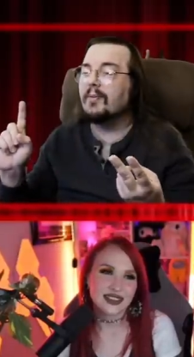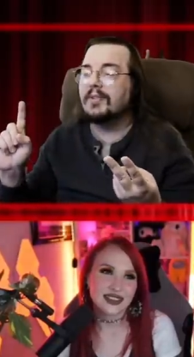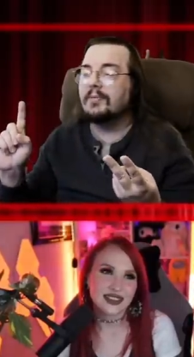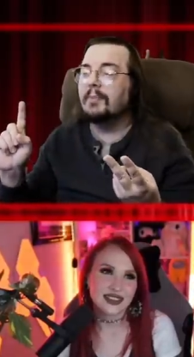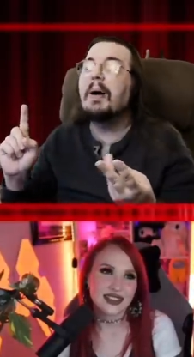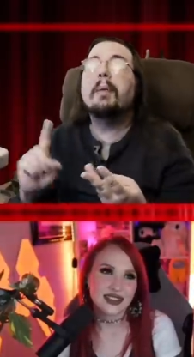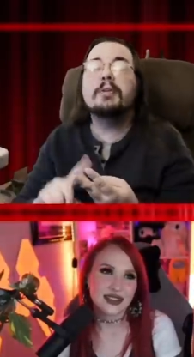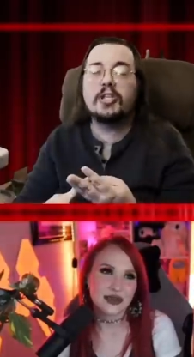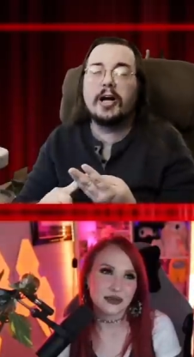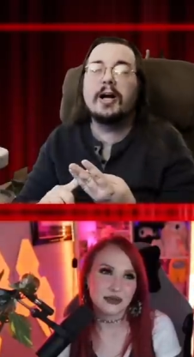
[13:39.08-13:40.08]
Speaker 1: think what's
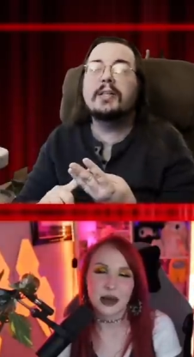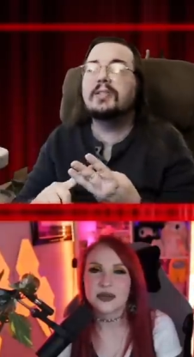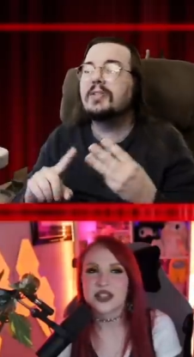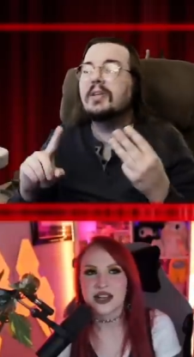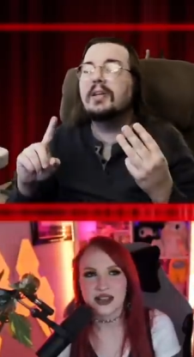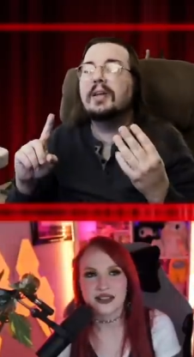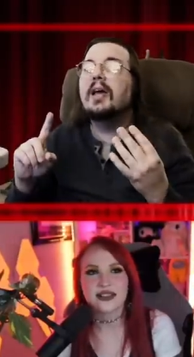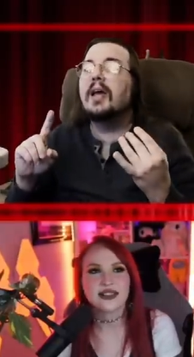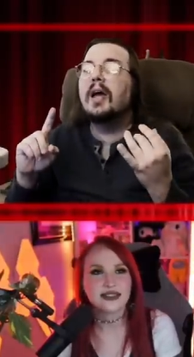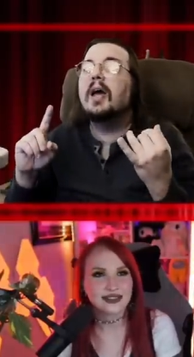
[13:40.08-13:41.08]
Papa John's,
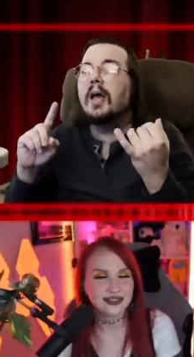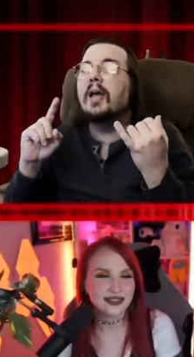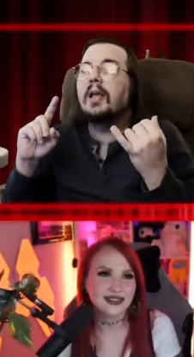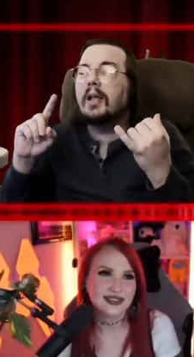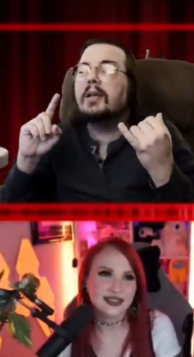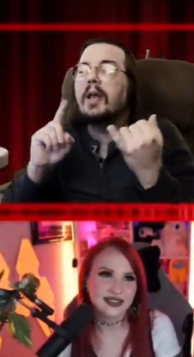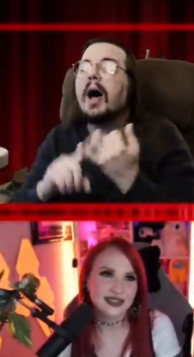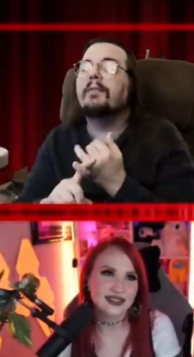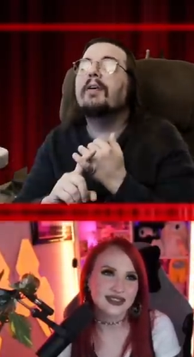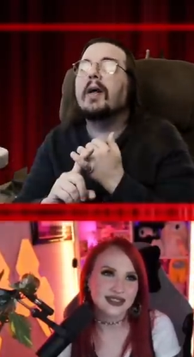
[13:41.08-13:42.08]

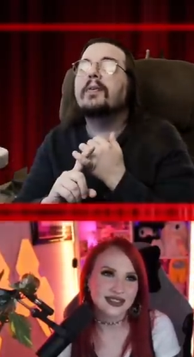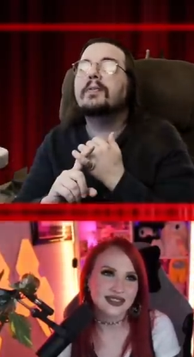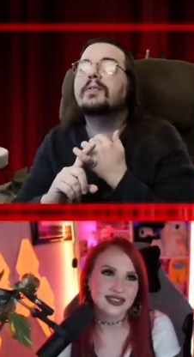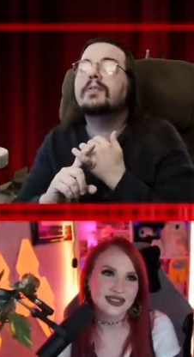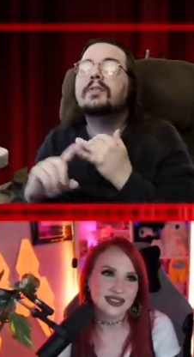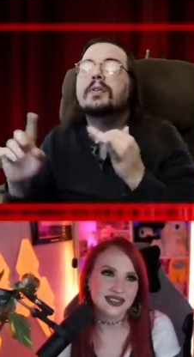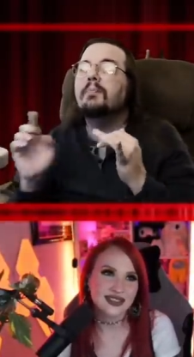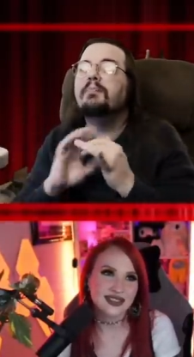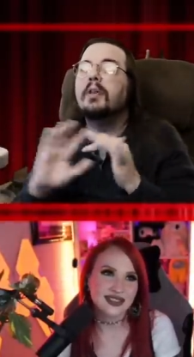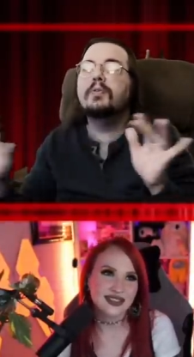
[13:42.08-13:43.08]
Godfather's
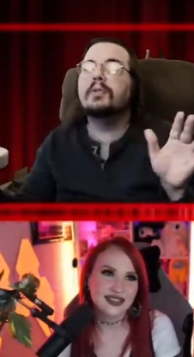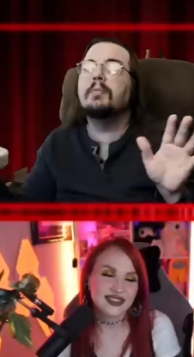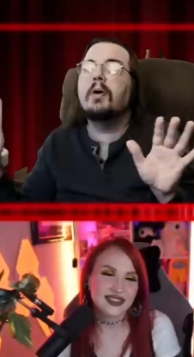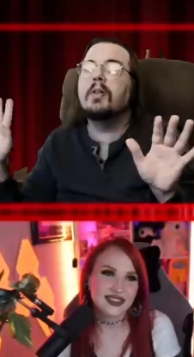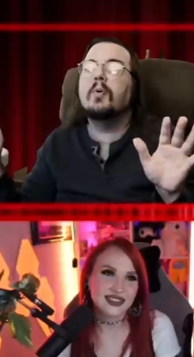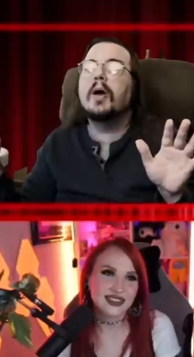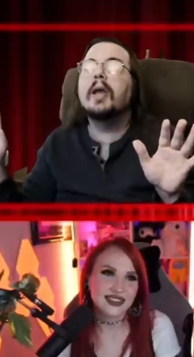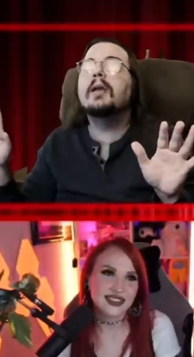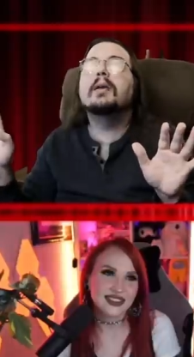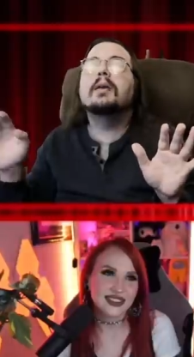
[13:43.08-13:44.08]
blows them all away.
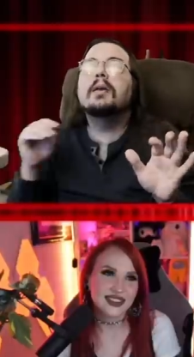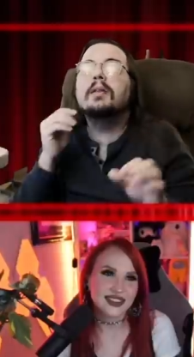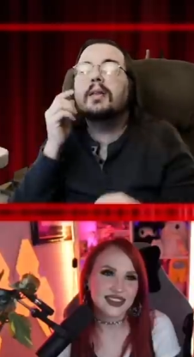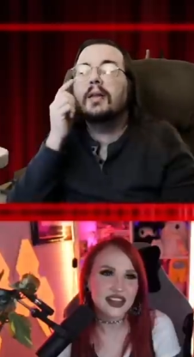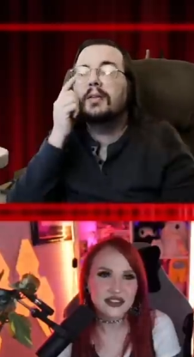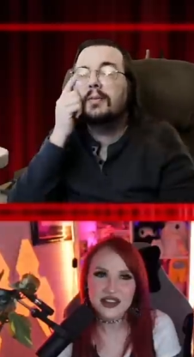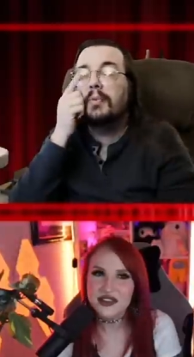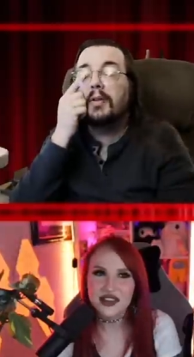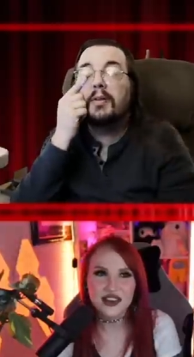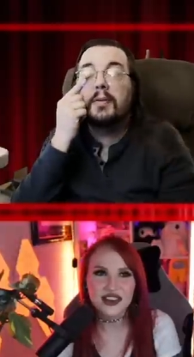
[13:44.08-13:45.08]

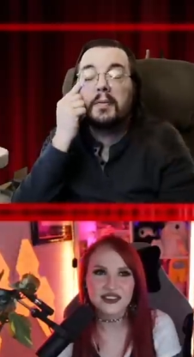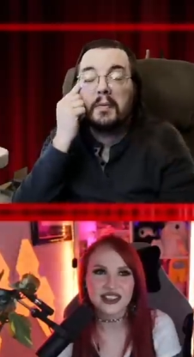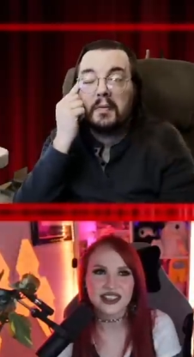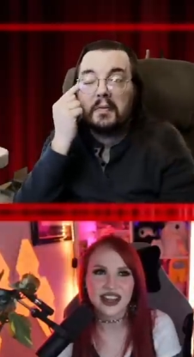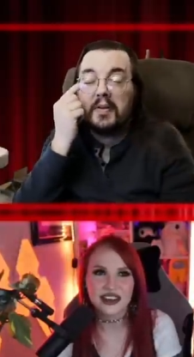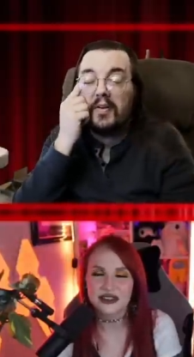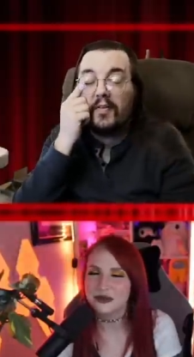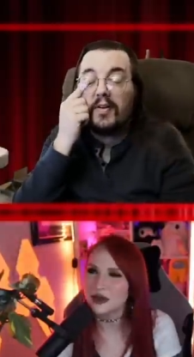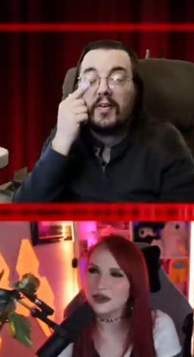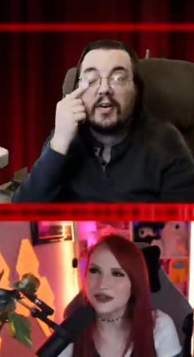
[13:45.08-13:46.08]
Never
Speaker 2: even heard of it.
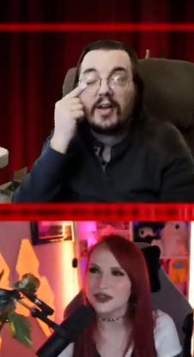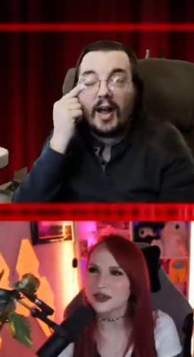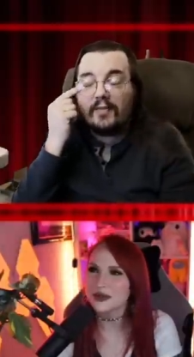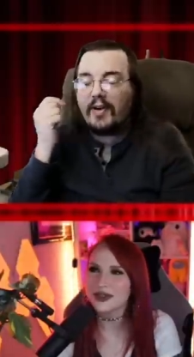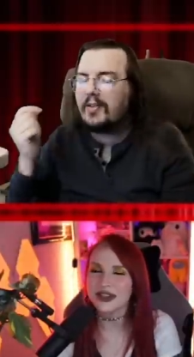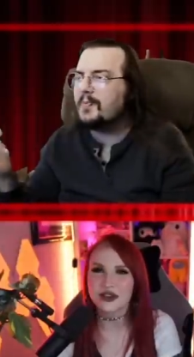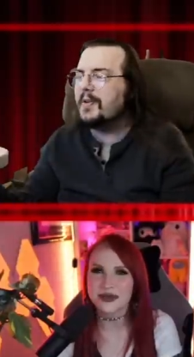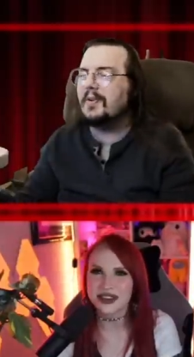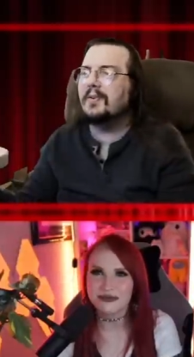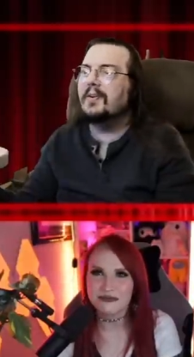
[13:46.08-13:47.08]
I wonder if there's one
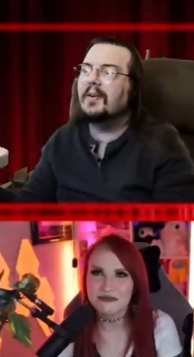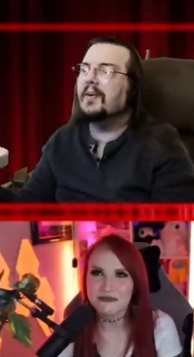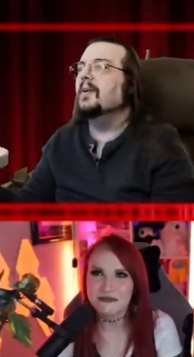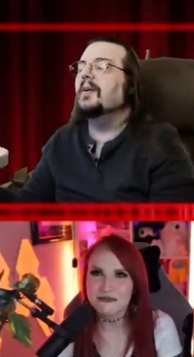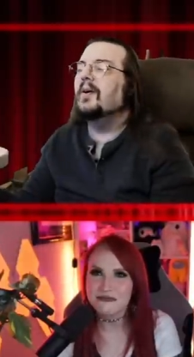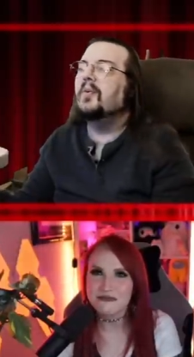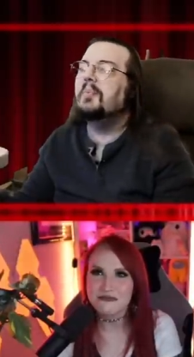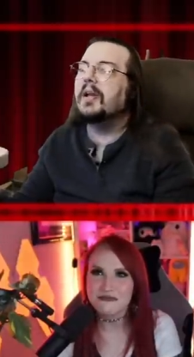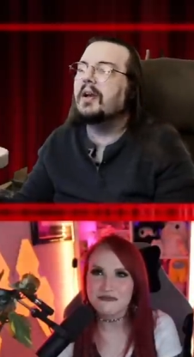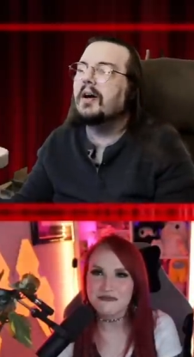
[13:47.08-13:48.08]
near me.
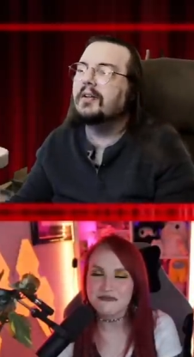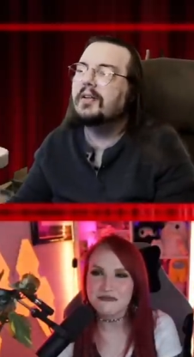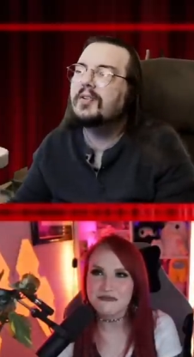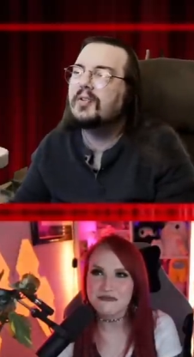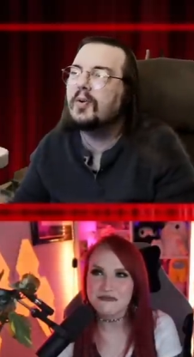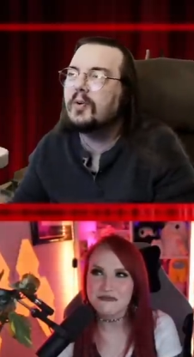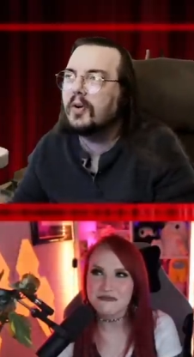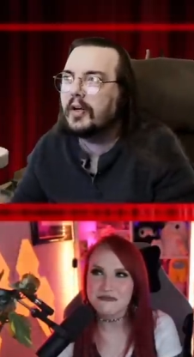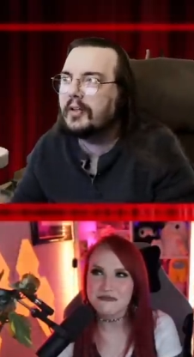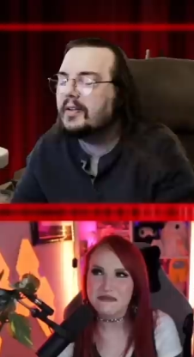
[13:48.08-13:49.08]
Speaker 1: Oh my God, they're so
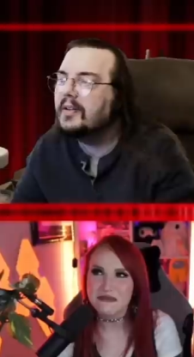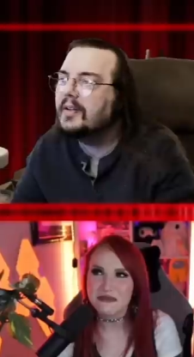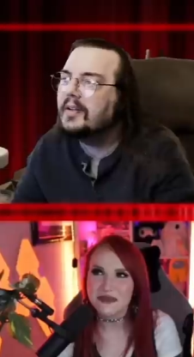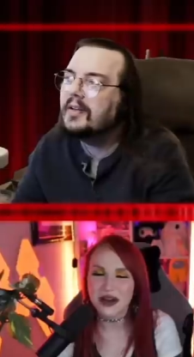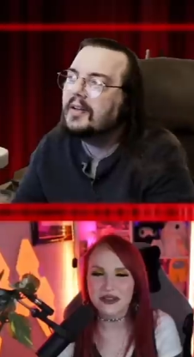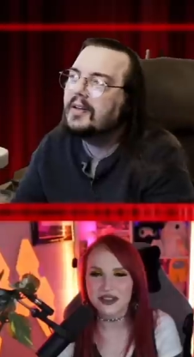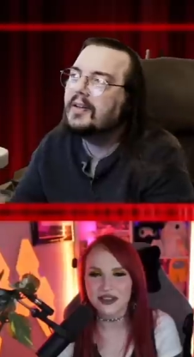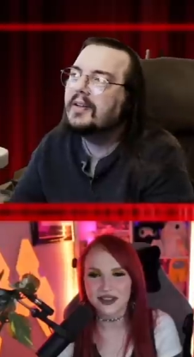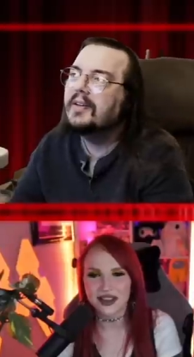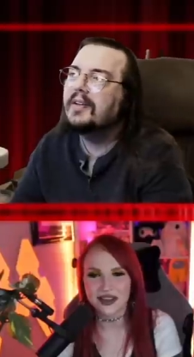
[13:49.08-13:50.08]
good.
Speaker 2: I'll
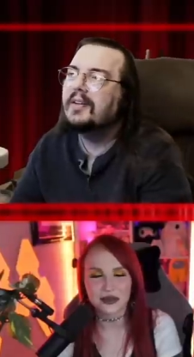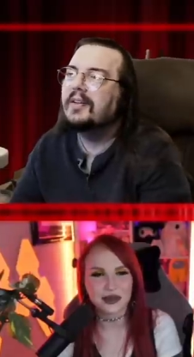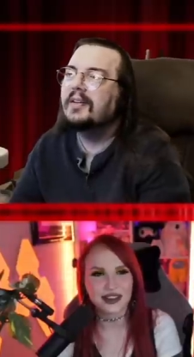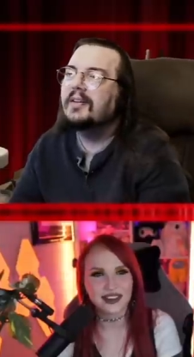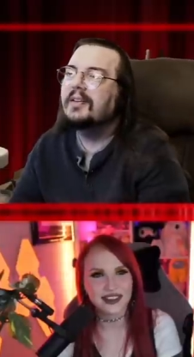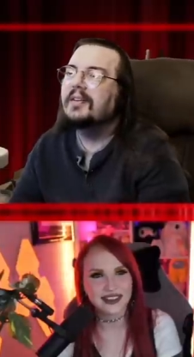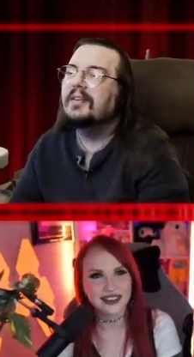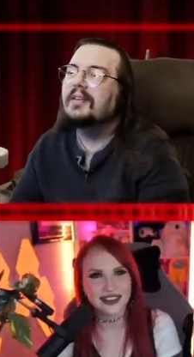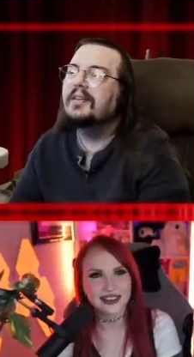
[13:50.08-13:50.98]
have to look that up later.